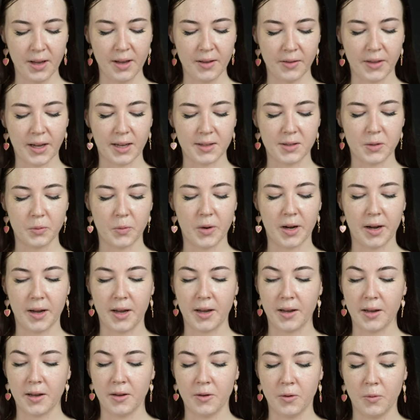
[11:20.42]
That's
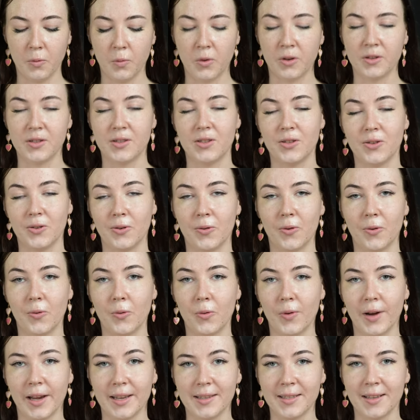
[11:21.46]
why you want to
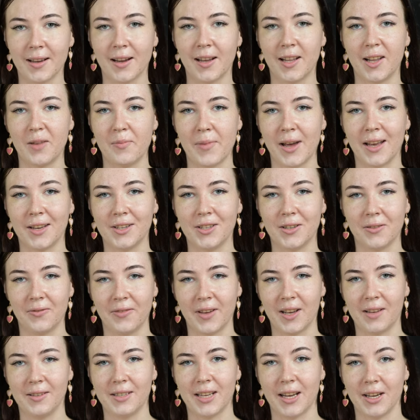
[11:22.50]
always color match your
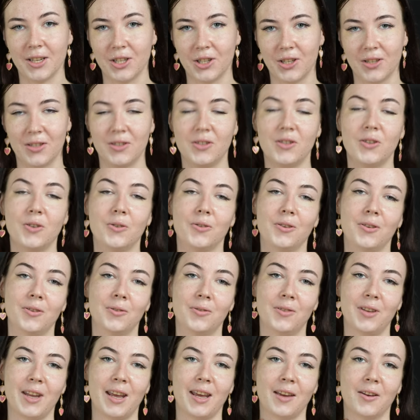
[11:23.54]
foundation to your
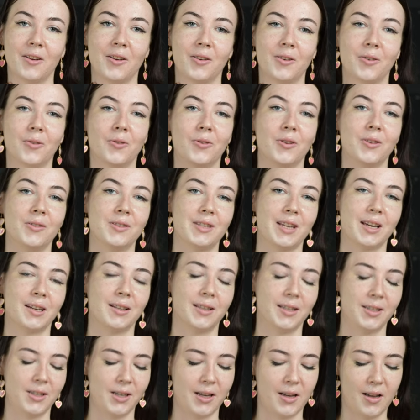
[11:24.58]
neck or your
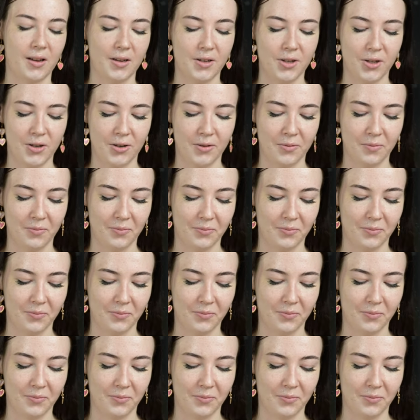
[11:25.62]
décolletage.